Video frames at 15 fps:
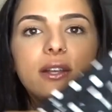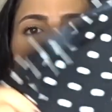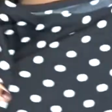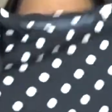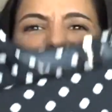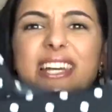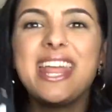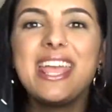It
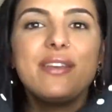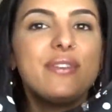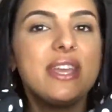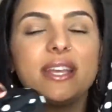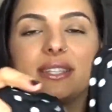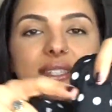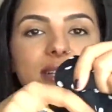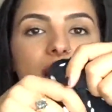looks
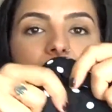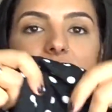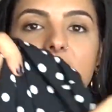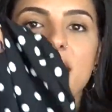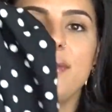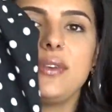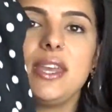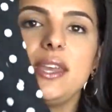navy. It's not
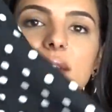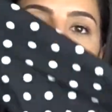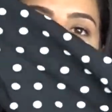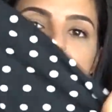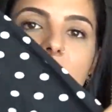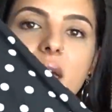navy,